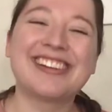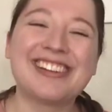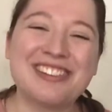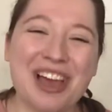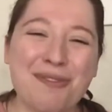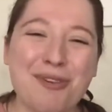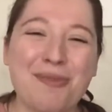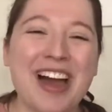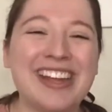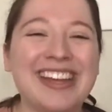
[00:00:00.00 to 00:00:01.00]
Good job,
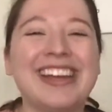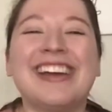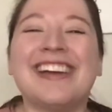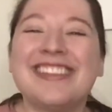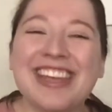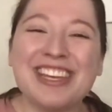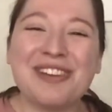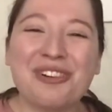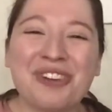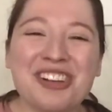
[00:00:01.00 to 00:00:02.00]
everybody. Thank you
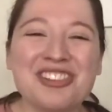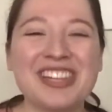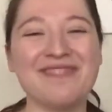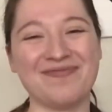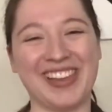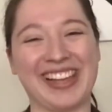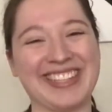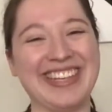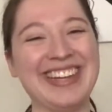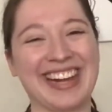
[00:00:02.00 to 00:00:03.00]
for watching. I'll
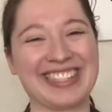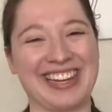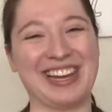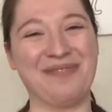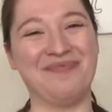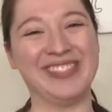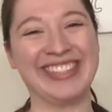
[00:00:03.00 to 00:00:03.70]
see you next time.